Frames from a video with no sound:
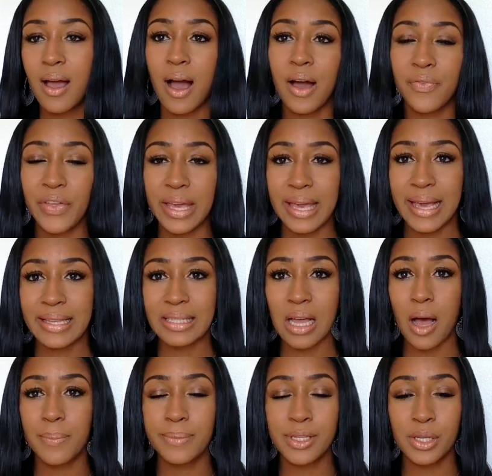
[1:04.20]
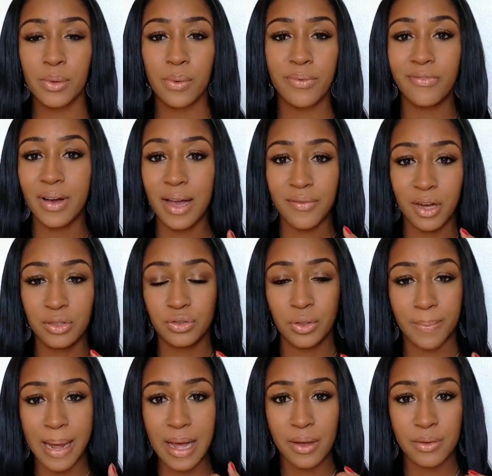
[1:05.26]
I think it's up to 500
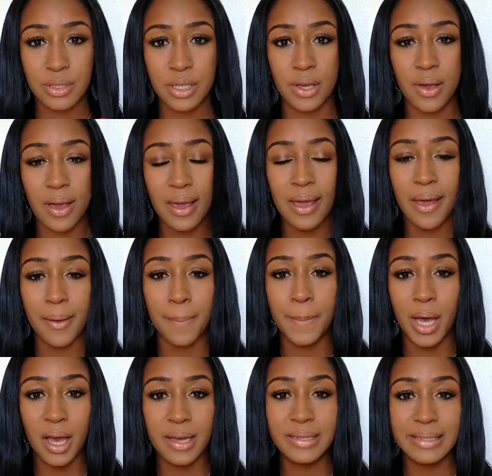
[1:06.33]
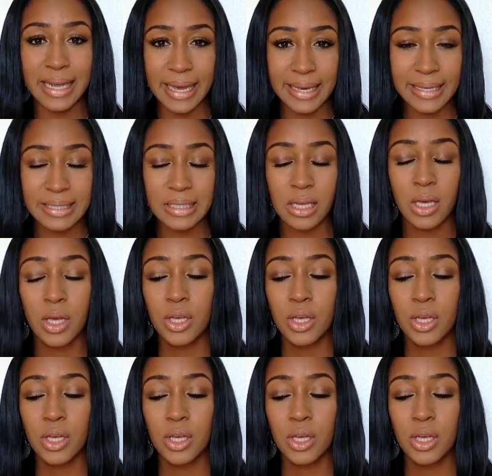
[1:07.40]
pounds you can get per date.